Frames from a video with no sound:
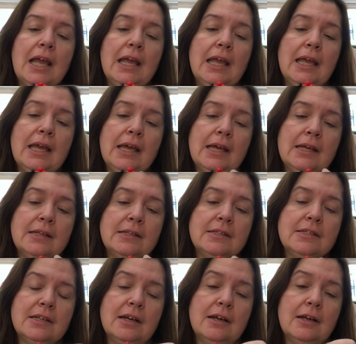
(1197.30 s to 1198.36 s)
And
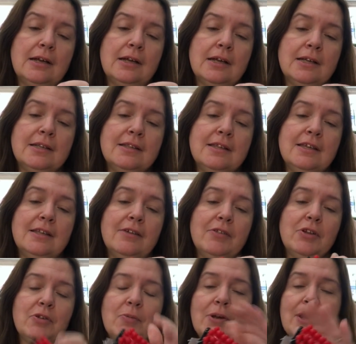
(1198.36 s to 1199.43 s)
the
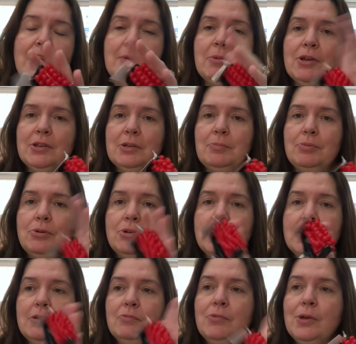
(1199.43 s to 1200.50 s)
other one I'm gonna
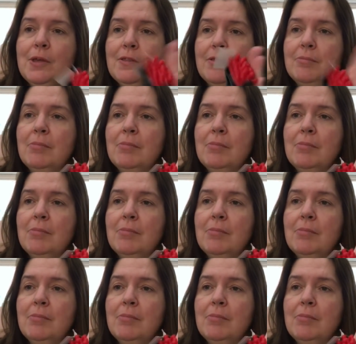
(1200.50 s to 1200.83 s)
put with